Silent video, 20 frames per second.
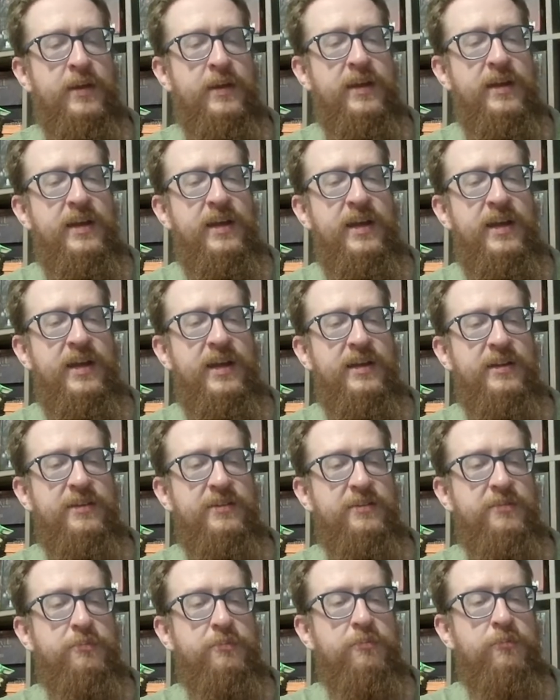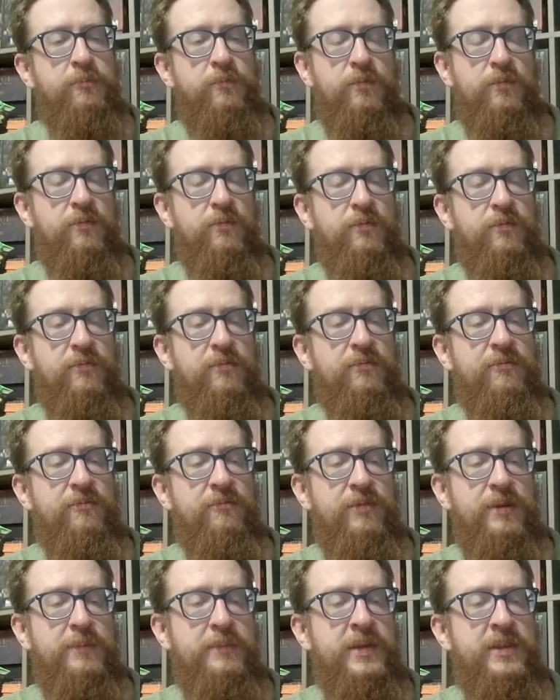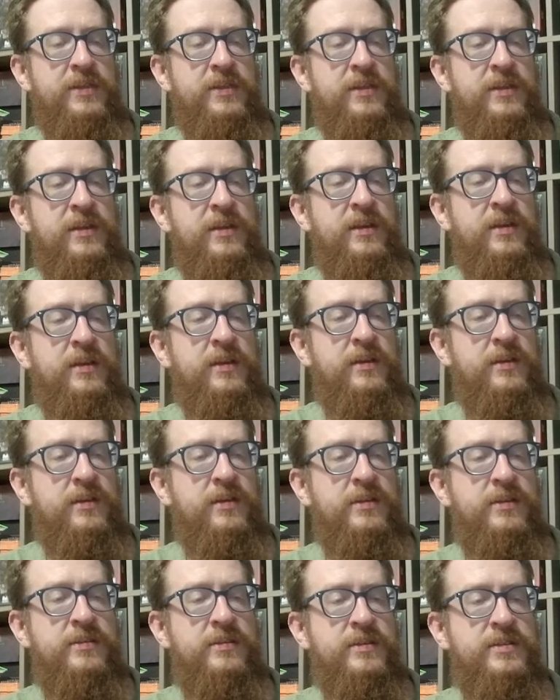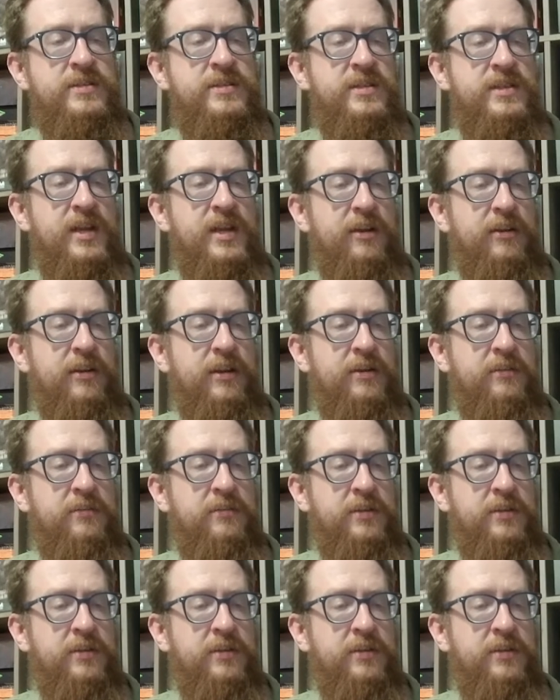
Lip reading: And we beat the scenario.